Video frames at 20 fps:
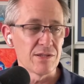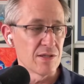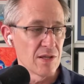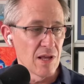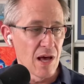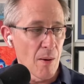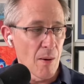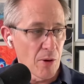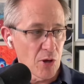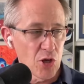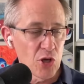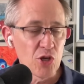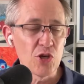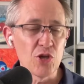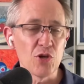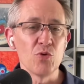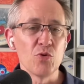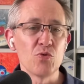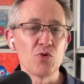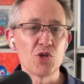a
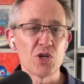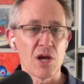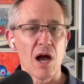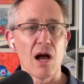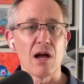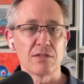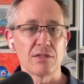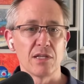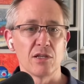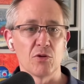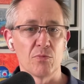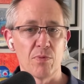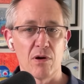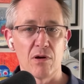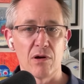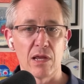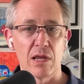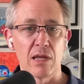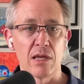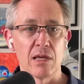huge cocktail
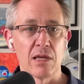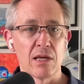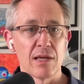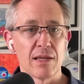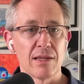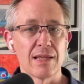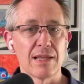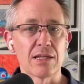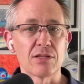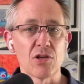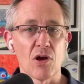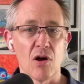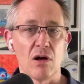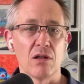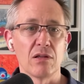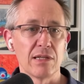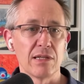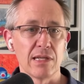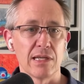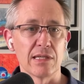party. That's
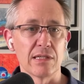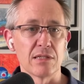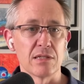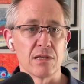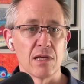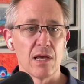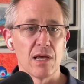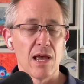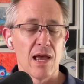all it is.